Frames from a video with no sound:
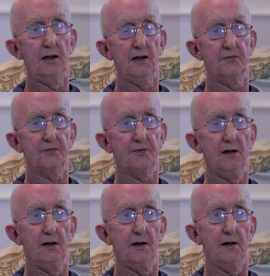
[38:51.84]
If
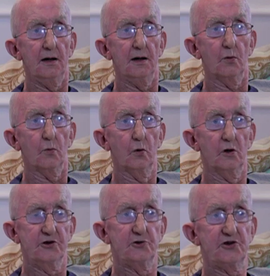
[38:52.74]

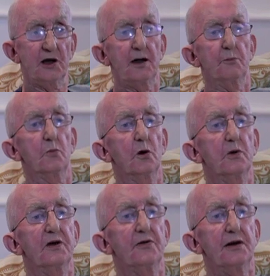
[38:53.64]
what used to happen, what
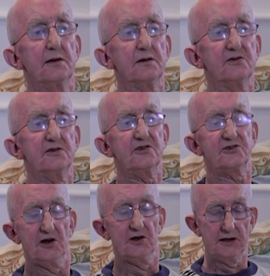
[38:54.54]
we found,
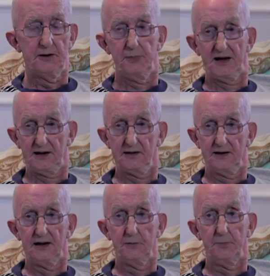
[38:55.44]
certainly back at
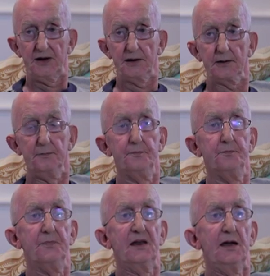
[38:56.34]
NAYPIC,
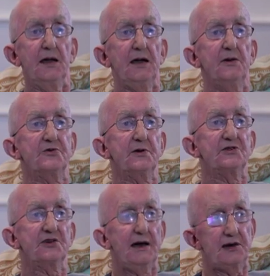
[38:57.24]
if,
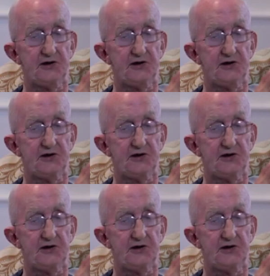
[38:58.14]
say,